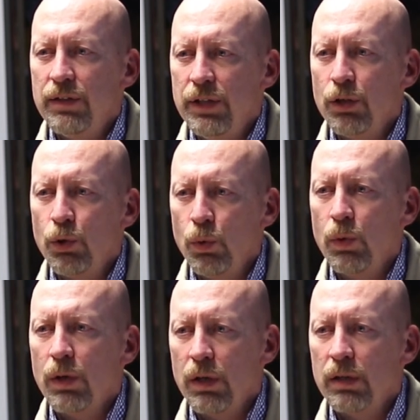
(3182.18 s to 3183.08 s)
the
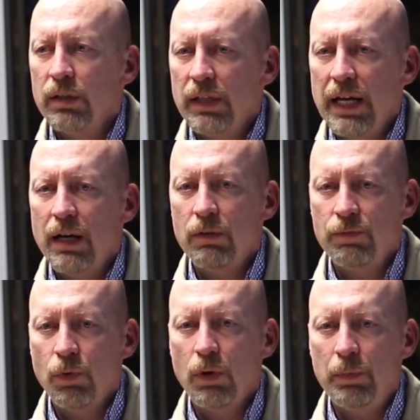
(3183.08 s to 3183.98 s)
allure out
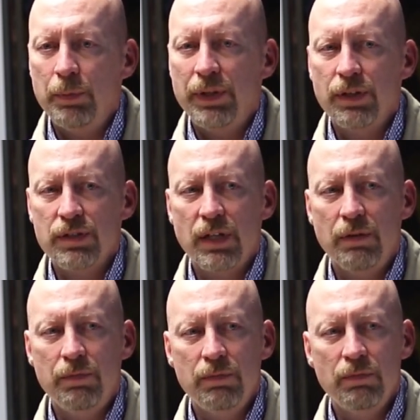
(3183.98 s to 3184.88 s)
for me because I've
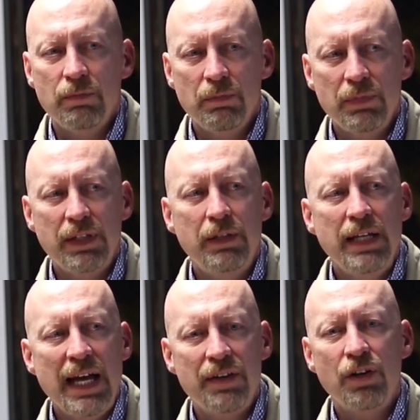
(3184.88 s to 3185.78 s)

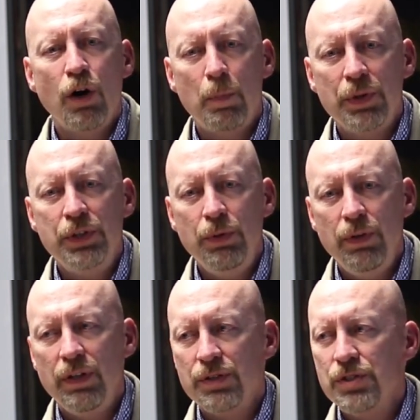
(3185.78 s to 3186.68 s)
had an
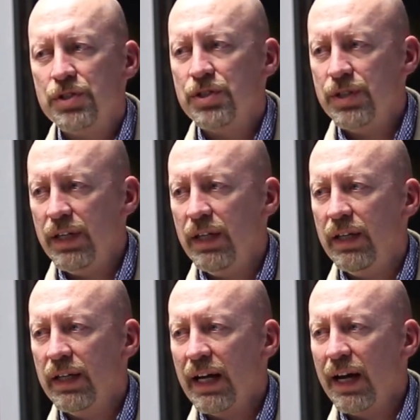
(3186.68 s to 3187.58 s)
opportunity to just
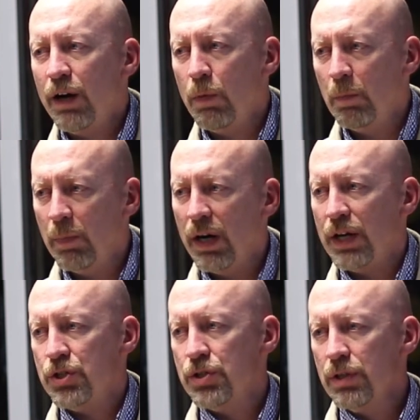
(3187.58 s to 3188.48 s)
see how
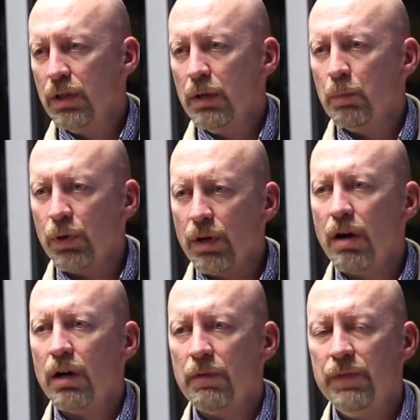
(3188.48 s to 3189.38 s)
much
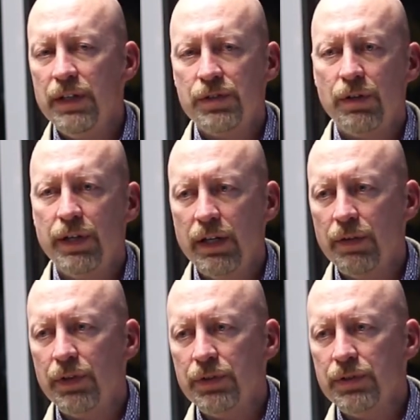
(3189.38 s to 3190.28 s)
pornography is hurting
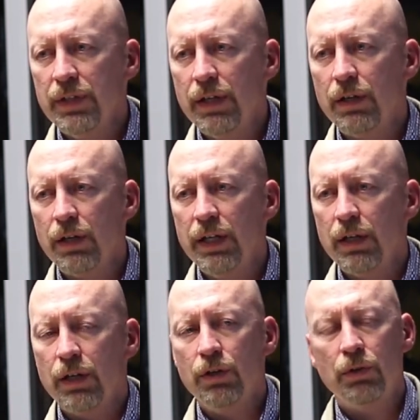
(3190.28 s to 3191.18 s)
others in
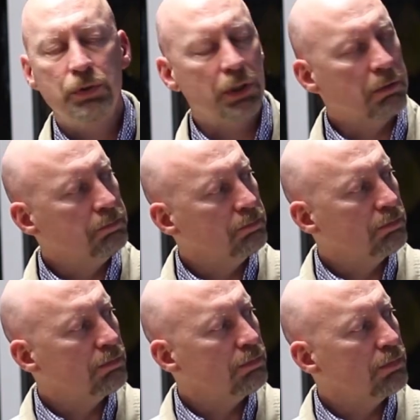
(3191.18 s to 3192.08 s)
our culture,
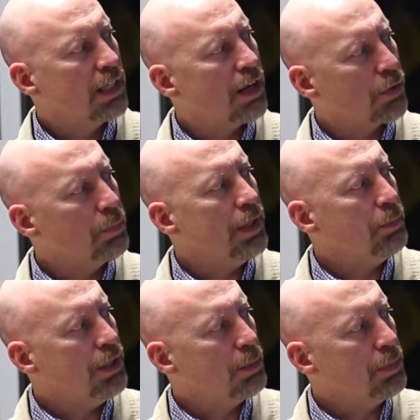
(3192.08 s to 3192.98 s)
how they're being
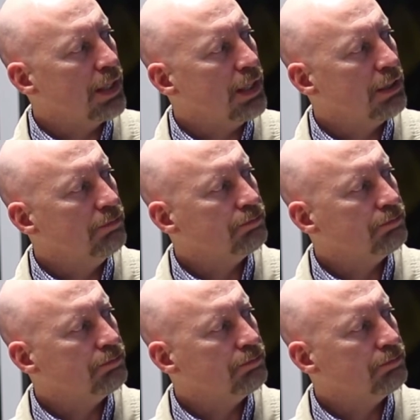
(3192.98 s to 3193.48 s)
manipulated.